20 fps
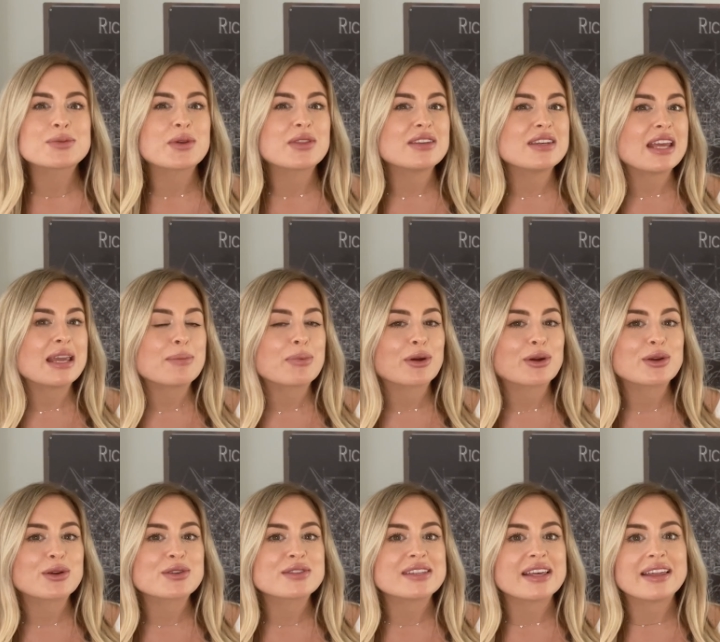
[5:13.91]
with
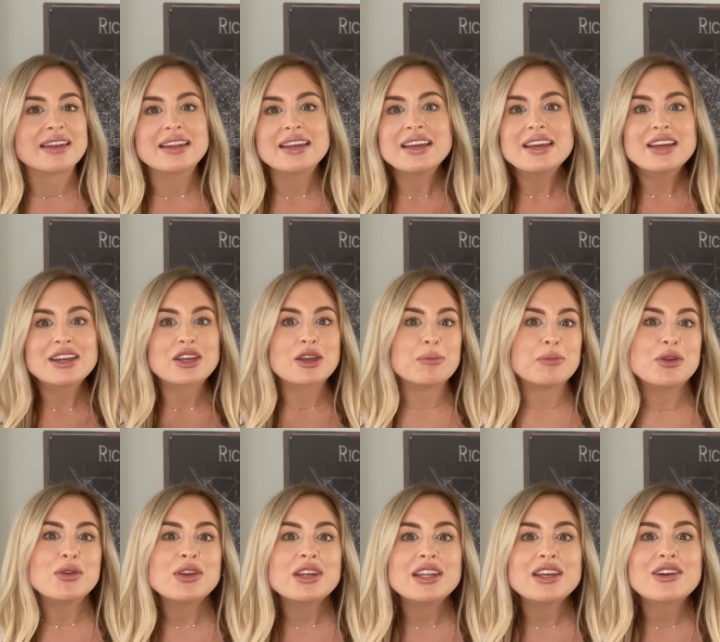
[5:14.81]
neighbors at
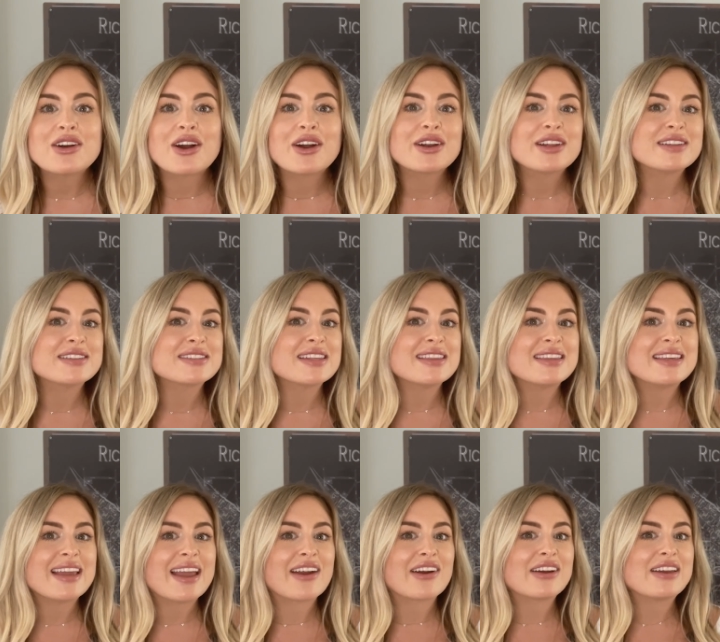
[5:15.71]
community gardens in
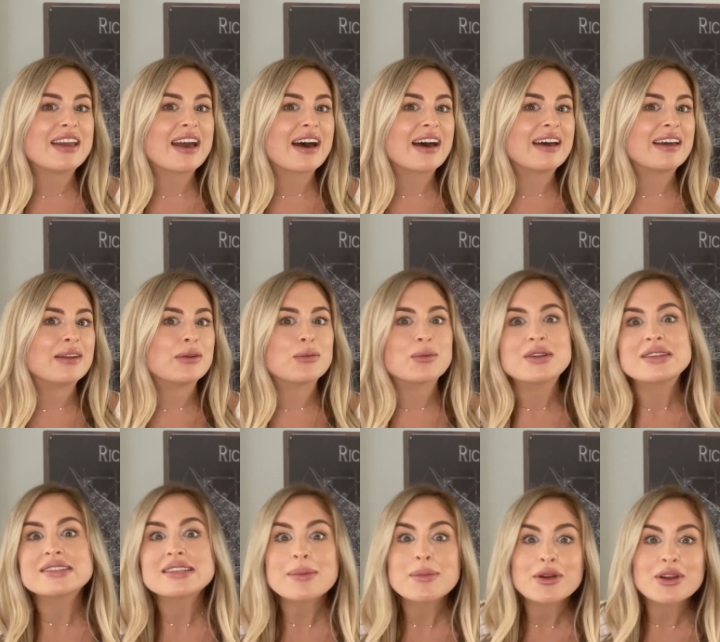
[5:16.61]
the area. And when
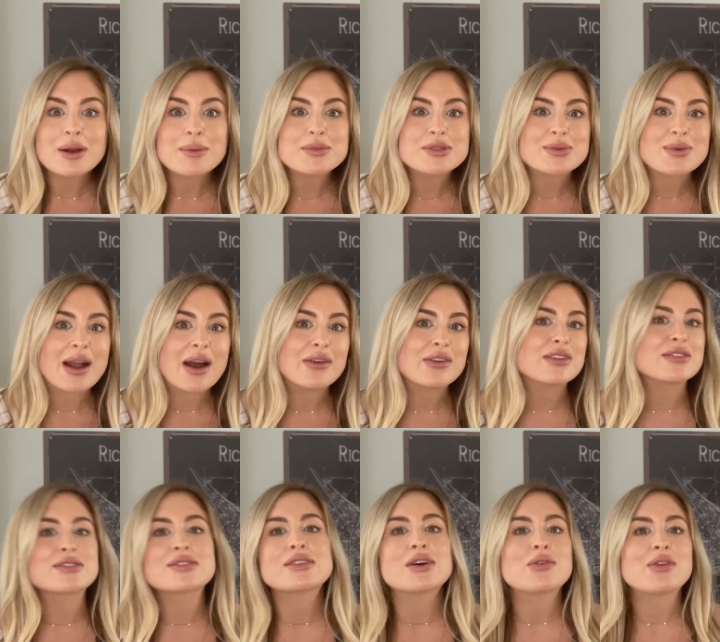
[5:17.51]
summer comes around,
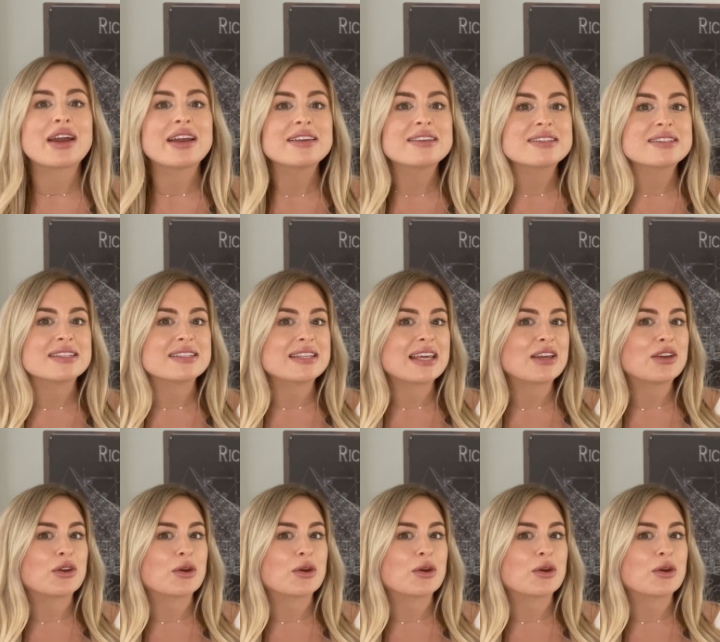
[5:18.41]
it's so nice to take